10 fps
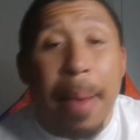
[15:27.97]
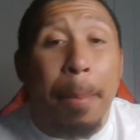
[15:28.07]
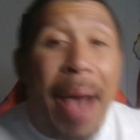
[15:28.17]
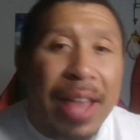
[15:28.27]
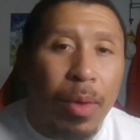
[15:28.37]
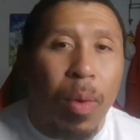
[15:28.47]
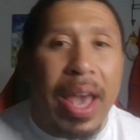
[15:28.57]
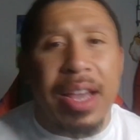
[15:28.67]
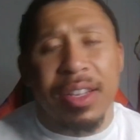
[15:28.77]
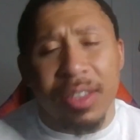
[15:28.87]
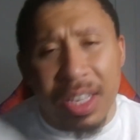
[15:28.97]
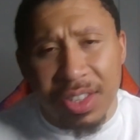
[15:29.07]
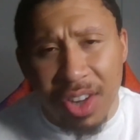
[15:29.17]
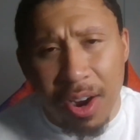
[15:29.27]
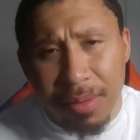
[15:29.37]
By the way, in, in
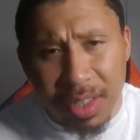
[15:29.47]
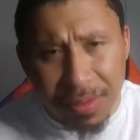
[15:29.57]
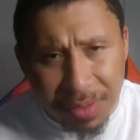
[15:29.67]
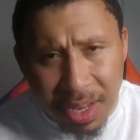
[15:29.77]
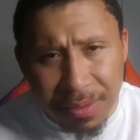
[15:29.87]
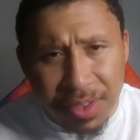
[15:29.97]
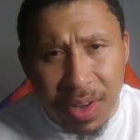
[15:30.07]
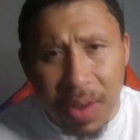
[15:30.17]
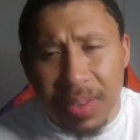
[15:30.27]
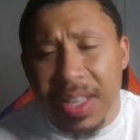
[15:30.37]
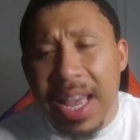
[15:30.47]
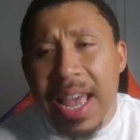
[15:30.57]
terms of, of songs,